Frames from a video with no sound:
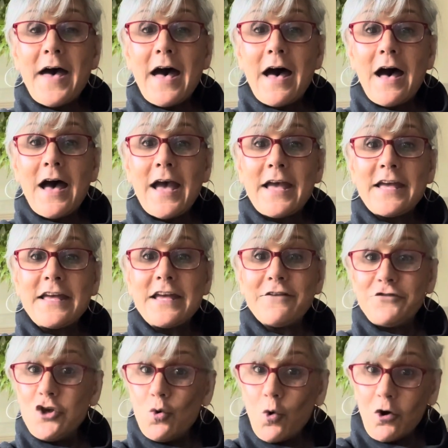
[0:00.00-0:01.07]

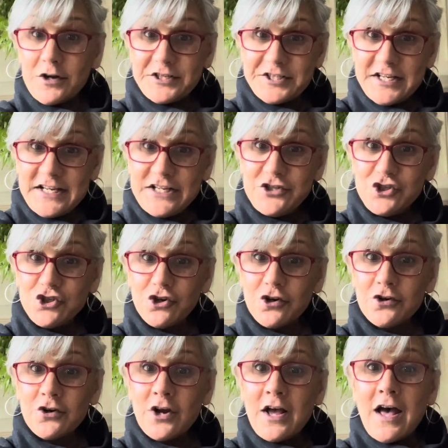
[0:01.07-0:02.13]
if you are a
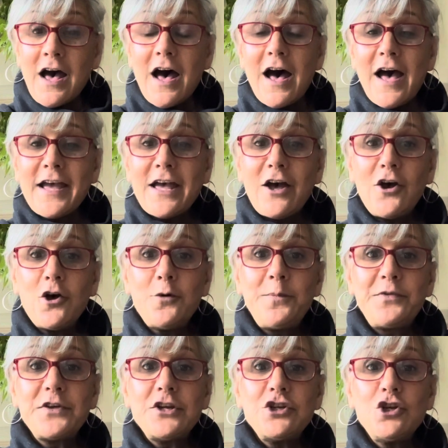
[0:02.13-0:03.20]
teacher, I
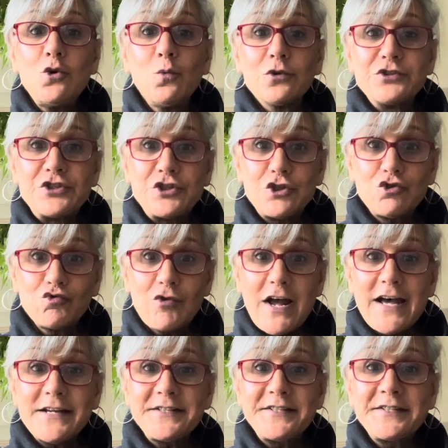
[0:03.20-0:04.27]
hope that you will
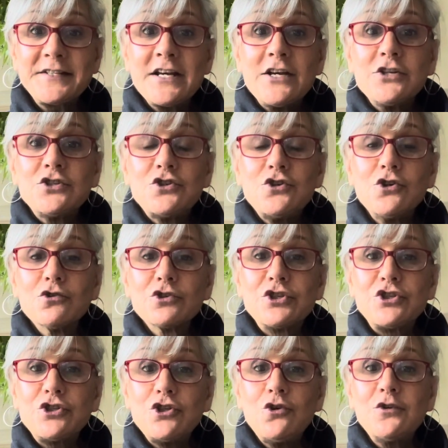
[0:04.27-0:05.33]
stress to your
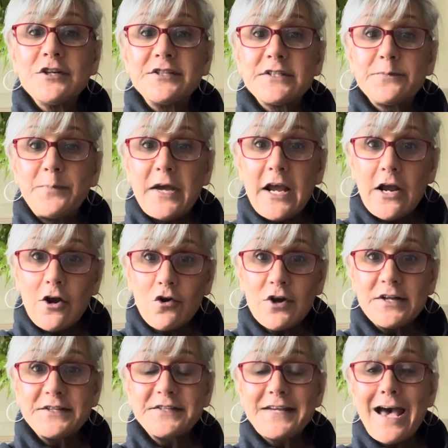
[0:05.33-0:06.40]
students'
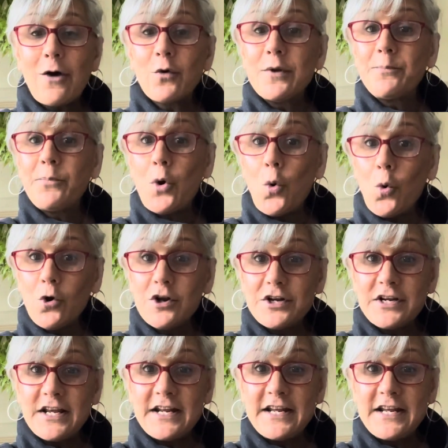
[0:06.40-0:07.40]
parents how important it